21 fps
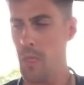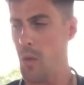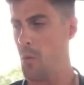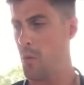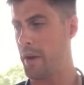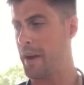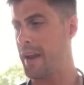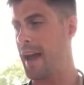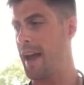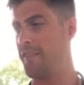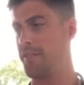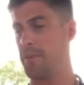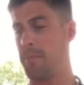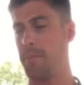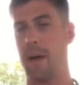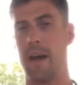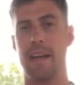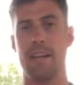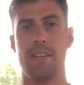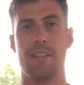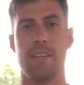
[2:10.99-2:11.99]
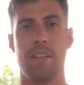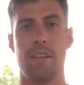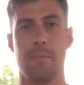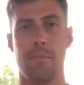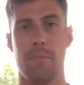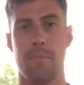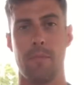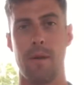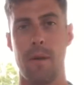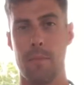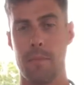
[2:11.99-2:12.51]
We're going to have the patient
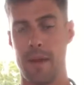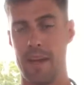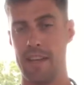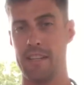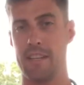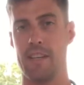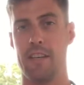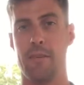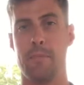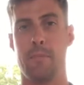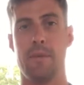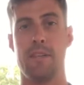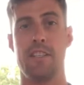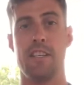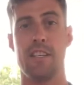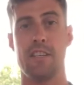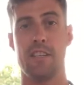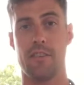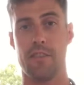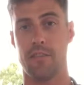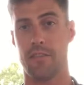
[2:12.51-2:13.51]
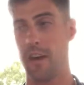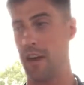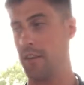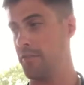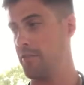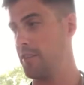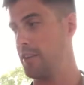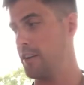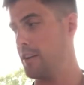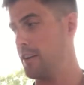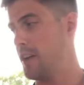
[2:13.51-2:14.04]
in a position of
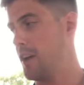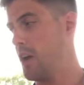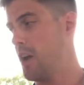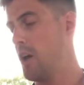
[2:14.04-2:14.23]
comfort,